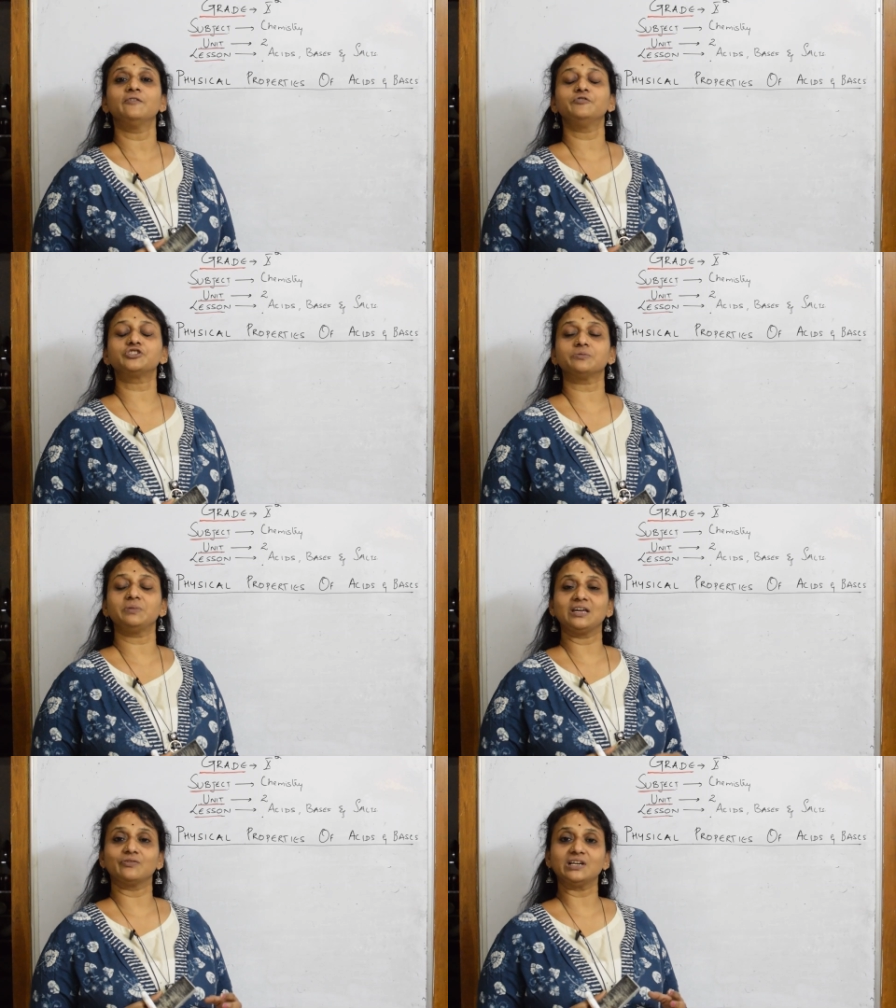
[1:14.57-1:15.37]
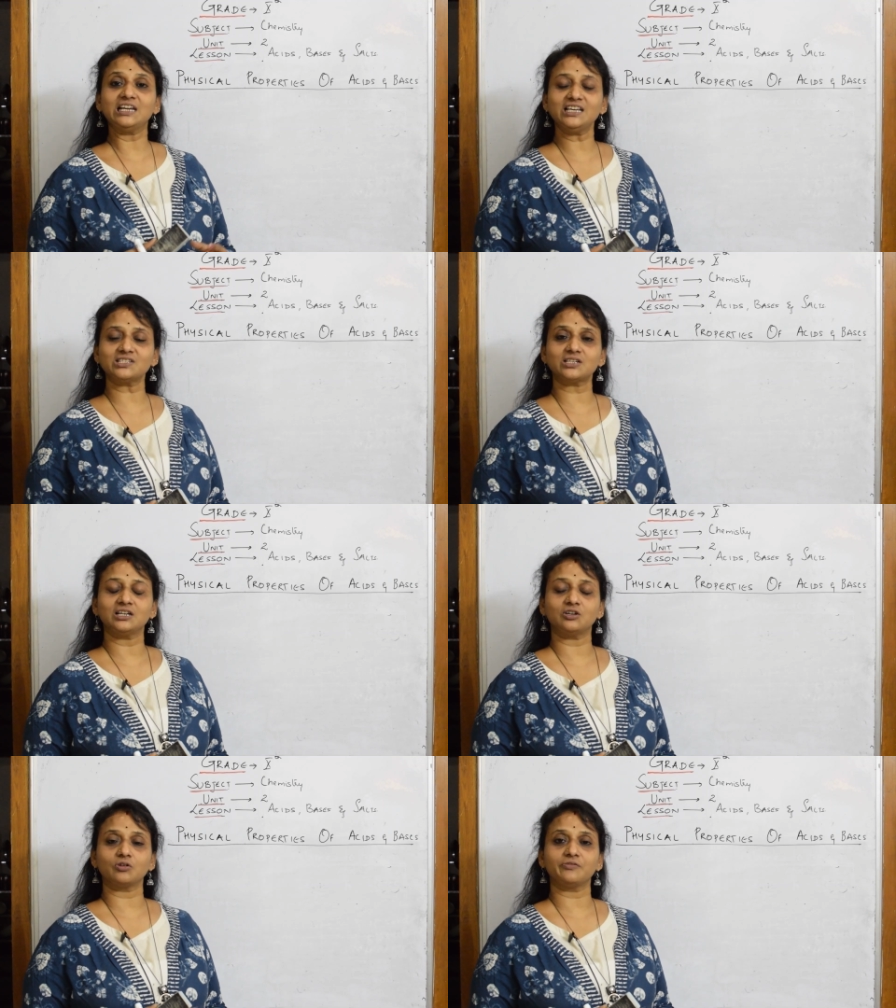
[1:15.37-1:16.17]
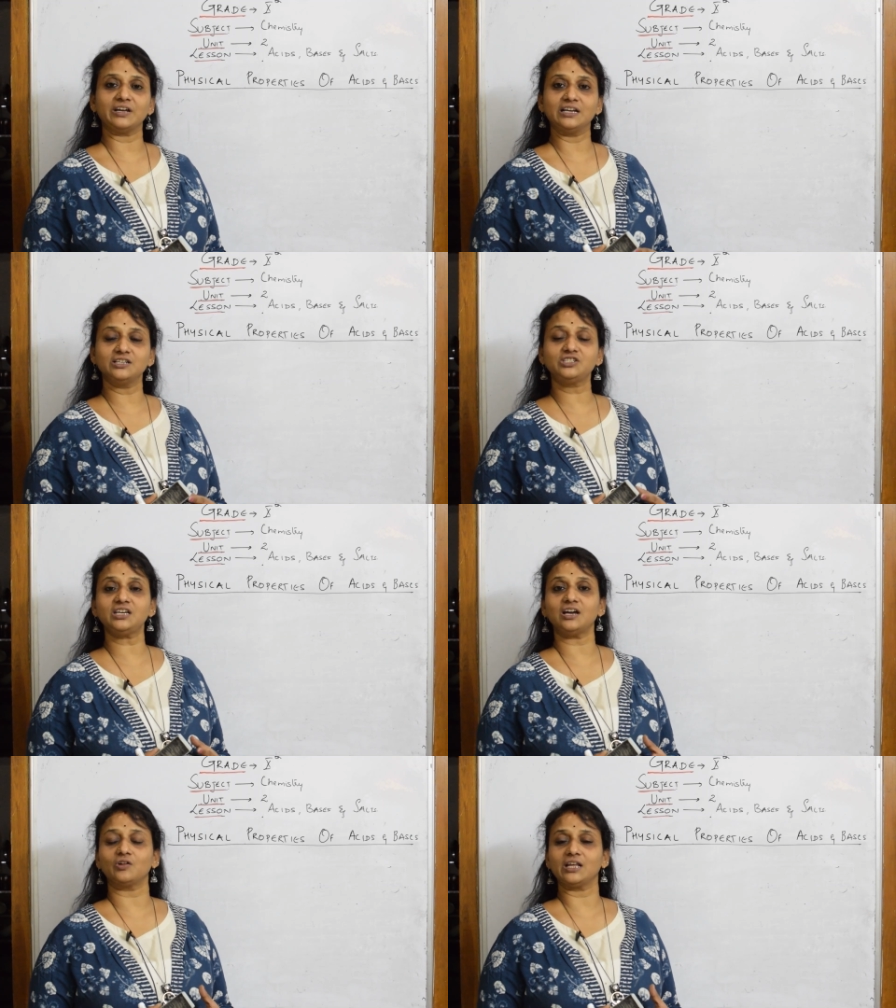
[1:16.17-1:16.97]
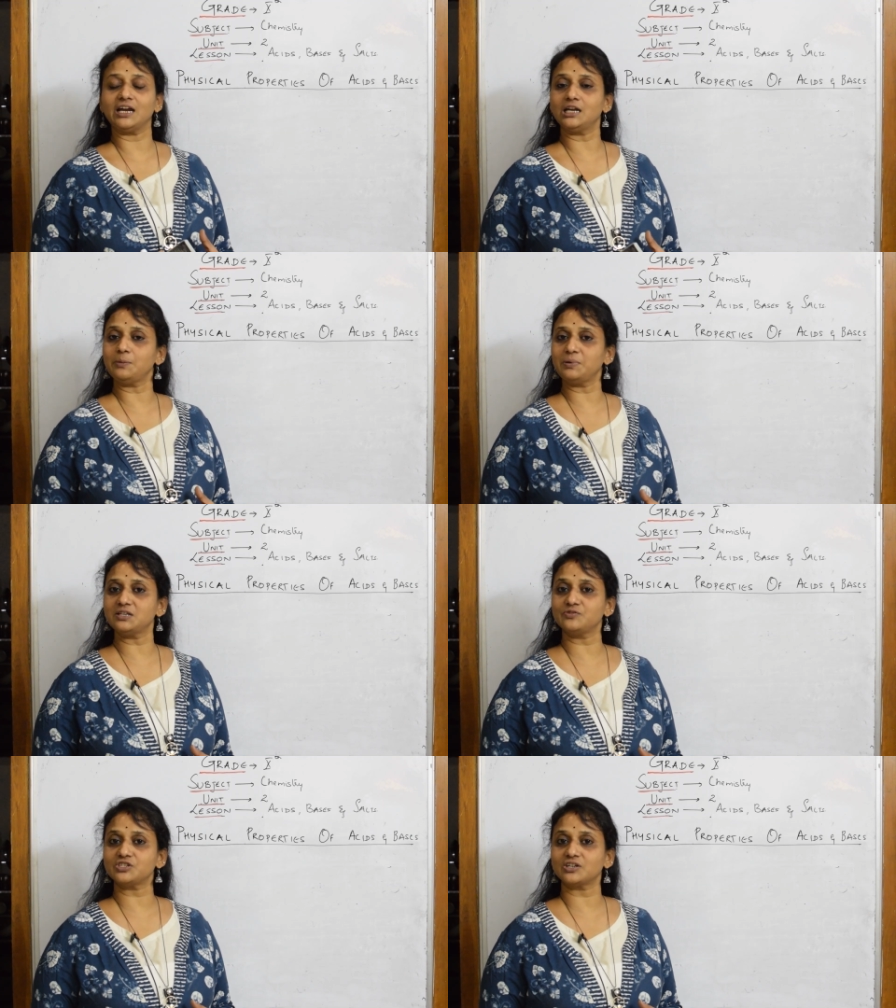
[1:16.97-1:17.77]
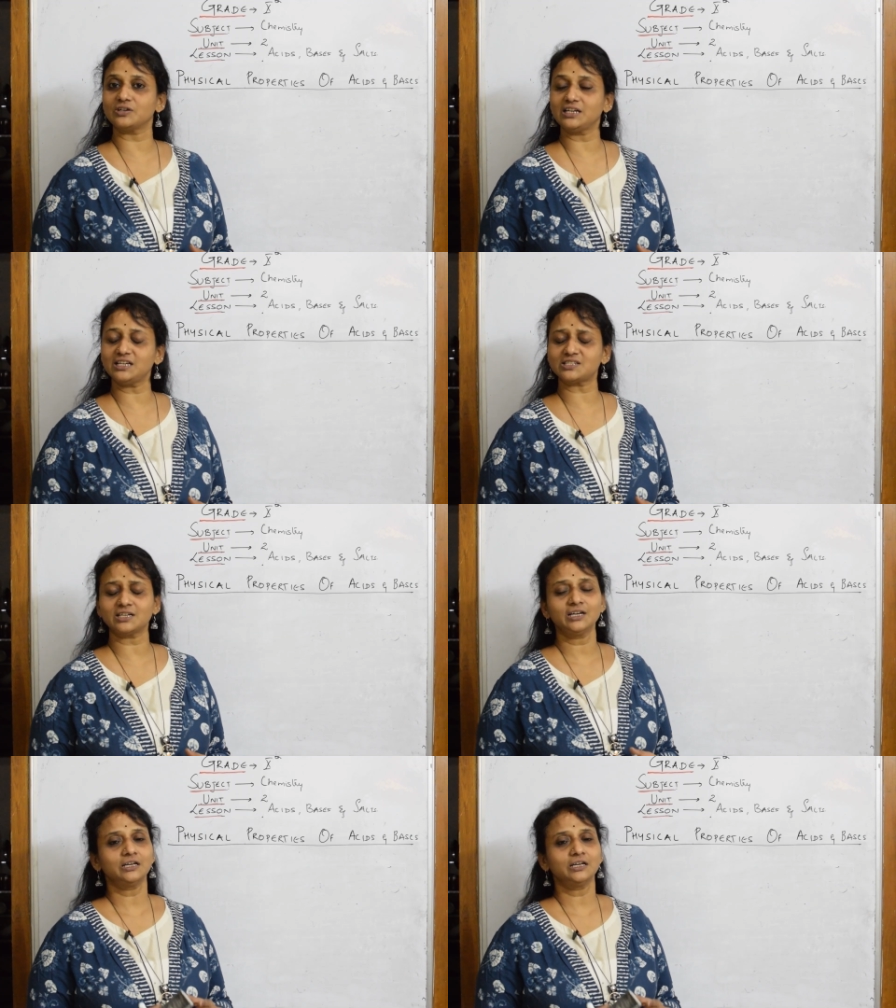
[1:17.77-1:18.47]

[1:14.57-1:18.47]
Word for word: which are being released lot of energy or the ATPs which are released.